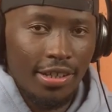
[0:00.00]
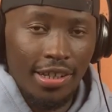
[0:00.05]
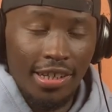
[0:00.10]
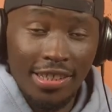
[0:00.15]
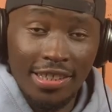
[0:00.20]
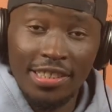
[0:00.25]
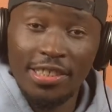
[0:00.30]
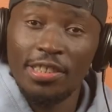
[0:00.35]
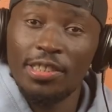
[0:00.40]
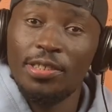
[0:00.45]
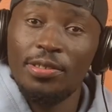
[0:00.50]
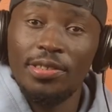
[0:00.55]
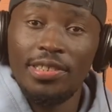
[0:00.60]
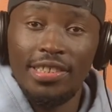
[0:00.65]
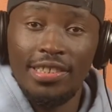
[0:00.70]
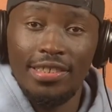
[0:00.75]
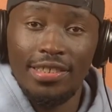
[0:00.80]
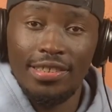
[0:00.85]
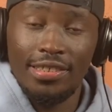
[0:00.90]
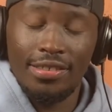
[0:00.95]
in this new
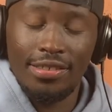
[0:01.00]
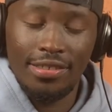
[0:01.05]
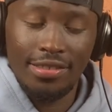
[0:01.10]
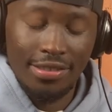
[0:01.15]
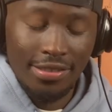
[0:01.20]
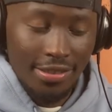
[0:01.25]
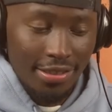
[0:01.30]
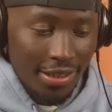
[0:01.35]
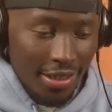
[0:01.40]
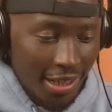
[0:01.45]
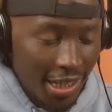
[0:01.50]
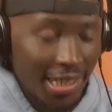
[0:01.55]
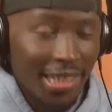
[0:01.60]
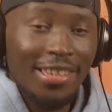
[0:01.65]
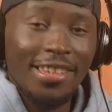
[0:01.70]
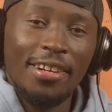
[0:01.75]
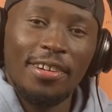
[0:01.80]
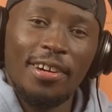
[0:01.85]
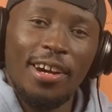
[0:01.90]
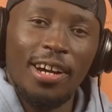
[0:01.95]
season? Hit up
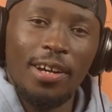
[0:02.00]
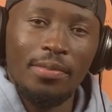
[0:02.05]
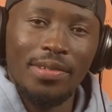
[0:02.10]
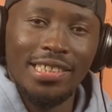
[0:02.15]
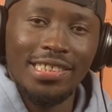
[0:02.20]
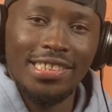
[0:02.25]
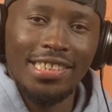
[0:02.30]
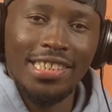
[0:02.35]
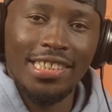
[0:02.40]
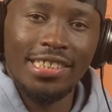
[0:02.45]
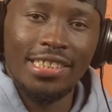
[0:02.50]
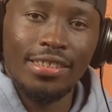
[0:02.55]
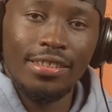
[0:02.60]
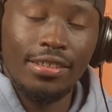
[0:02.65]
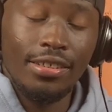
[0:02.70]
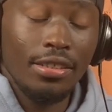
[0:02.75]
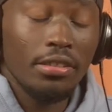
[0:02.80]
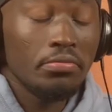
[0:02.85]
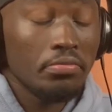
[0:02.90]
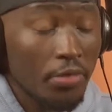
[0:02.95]
the comment section
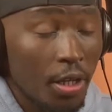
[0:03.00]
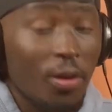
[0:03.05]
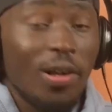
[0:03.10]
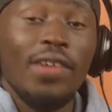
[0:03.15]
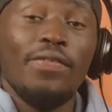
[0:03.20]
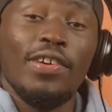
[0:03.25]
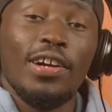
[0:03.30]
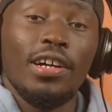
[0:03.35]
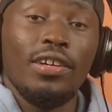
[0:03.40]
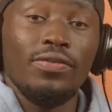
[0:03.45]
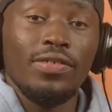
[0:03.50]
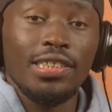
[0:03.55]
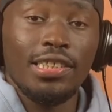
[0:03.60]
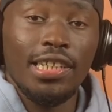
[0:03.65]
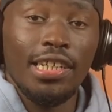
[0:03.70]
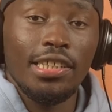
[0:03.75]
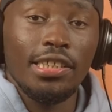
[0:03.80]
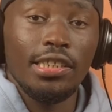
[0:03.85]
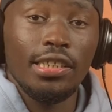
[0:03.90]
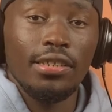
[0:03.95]
or have a
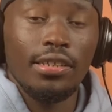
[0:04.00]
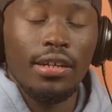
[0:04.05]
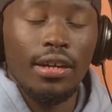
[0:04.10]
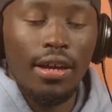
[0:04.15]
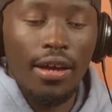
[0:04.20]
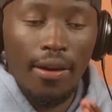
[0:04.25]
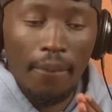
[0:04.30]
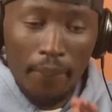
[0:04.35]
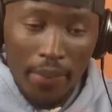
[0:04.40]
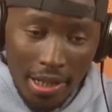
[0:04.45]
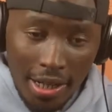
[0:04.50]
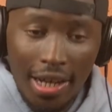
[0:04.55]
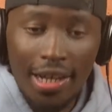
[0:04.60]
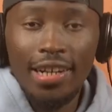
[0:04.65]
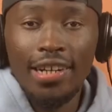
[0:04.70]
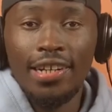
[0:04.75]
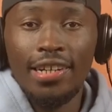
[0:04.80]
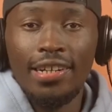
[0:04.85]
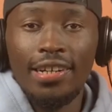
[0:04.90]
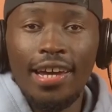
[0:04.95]
conversation. But
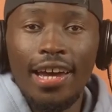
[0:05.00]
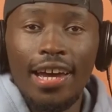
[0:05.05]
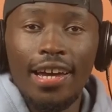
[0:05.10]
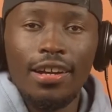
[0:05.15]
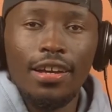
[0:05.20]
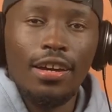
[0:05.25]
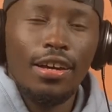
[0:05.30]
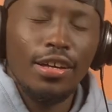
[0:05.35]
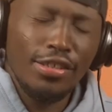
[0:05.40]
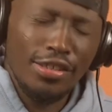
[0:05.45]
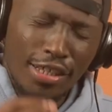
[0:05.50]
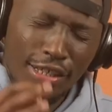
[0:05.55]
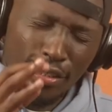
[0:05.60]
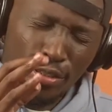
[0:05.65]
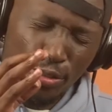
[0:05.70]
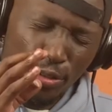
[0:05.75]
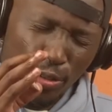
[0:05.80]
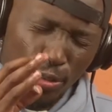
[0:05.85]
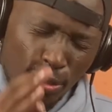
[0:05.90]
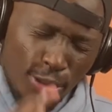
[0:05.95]
other than that, thank
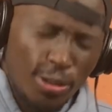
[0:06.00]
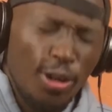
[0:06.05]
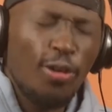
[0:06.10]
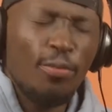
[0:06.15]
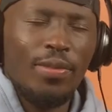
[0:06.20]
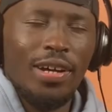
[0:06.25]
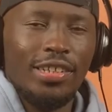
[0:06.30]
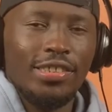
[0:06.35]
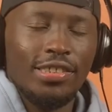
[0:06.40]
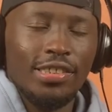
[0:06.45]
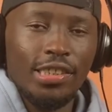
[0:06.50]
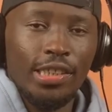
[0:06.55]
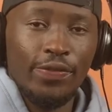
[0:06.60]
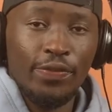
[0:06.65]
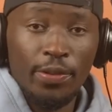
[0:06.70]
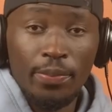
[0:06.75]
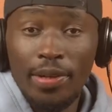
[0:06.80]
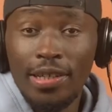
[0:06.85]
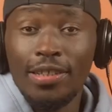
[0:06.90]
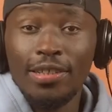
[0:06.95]
you so much. If
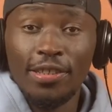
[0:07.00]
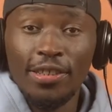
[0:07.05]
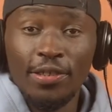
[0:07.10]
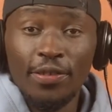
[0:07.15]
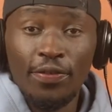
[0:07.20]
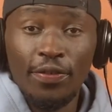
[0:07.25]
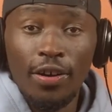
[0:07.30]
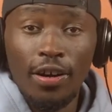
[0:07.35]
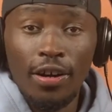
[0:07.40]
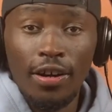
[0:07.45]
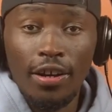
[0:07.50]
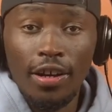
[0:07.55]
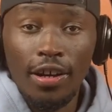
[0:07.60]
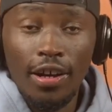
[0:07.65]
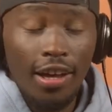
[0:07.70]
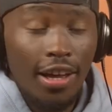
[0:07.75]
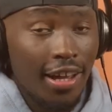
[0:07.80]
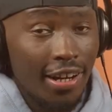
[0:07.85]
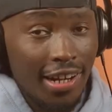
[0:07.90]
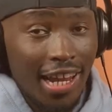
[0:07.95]
you made it this far,
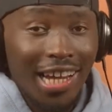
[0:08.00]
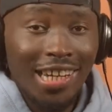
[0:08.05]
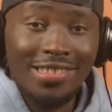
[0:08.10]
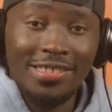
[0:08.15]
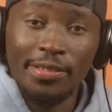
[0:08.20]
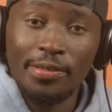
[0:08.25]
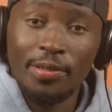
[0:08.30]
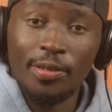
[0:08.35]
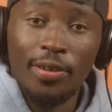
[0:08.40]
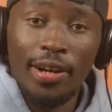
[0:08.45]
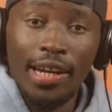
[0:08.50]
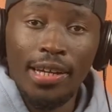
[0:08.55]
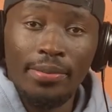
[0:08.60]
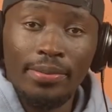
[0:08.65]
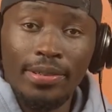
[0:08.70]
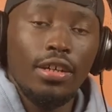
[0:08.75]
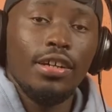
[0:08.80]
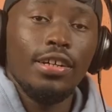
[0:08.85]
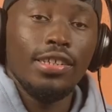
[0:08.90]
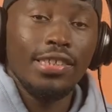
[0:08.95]
like and subscribe.
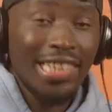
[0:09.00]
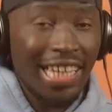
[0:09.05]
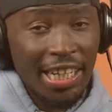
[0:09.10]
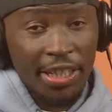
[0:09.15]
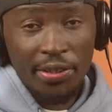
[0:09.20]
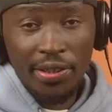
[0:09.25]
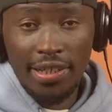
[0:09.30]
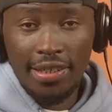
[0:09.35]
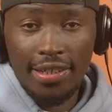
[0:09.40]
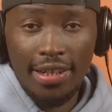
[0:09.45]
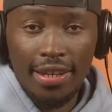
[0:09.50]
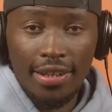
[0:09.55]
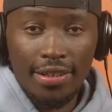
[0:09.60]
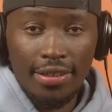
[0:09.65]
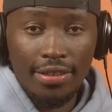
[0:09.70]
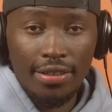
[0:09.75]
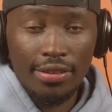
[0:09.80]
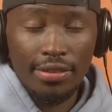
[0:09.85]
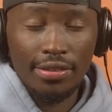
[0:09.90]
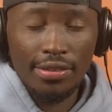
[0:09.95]
Thank you
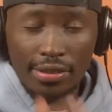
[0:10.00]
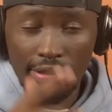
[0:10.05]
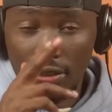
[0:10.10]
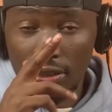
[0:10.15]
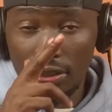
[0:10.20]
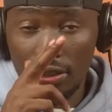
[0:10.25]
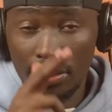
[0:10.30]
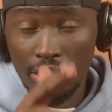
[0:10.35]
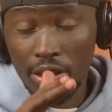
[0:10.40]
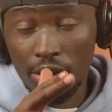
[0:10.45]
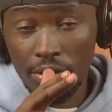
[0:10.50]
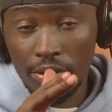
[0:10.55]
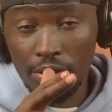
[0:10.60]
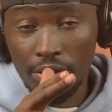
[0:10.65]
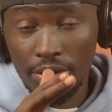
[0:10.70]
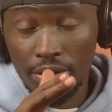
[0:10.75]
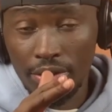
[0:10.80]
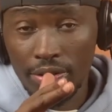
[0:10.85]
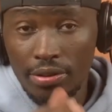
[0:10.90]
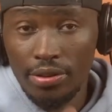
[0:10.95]
again. See you
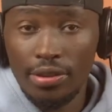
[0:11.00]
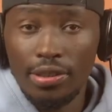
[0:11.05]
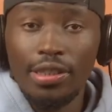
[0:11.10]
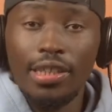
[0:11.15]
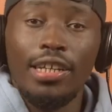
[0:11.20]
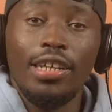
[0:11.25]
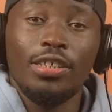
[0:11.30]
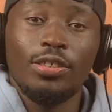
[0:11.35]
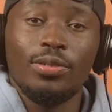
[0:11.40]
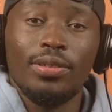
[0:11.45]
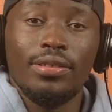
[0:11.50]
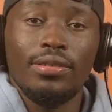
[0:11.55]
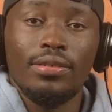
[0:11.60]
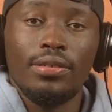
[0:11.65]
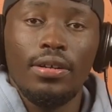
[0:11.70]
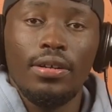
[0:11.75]
in the next one.